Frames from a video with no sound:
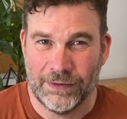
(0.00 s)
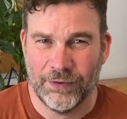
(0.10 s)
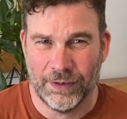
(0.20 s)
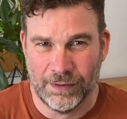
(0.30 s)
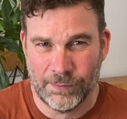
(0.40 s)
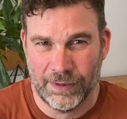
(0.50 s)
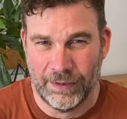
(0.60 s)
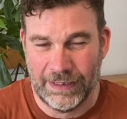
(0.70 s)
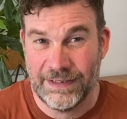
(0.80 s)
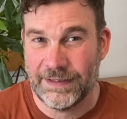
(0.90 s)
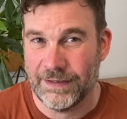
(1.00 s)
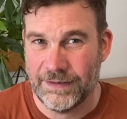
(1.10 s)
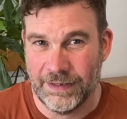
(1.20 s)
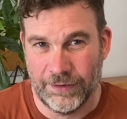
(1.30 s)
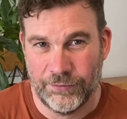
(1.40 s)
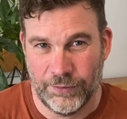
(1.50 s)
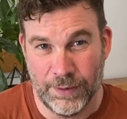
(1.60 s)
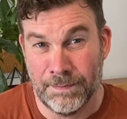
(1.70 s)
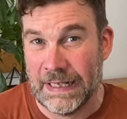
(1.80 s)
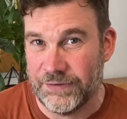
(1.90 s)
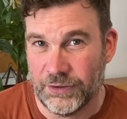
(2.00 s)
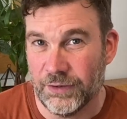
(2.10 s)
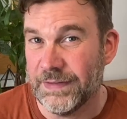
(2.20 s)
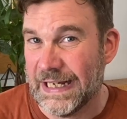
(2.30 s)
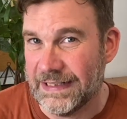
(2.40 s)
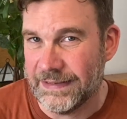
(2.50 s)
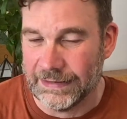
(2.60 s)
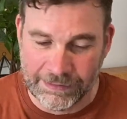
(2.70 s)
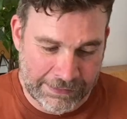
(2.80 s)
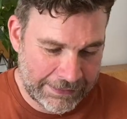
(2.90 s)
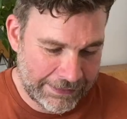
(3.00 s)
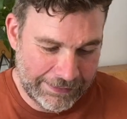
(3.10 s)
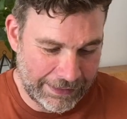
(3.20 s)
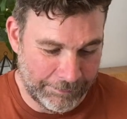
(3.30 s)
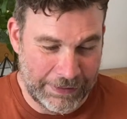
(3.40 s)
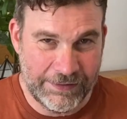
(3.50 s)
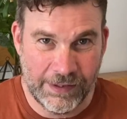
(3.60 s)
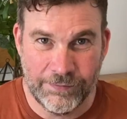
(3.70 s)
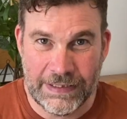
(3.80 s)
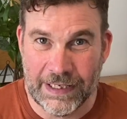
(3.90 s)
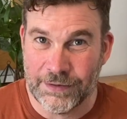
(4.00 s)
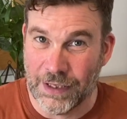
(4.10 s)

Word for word: so I'm going to insert it through the magic of editing um, into the video.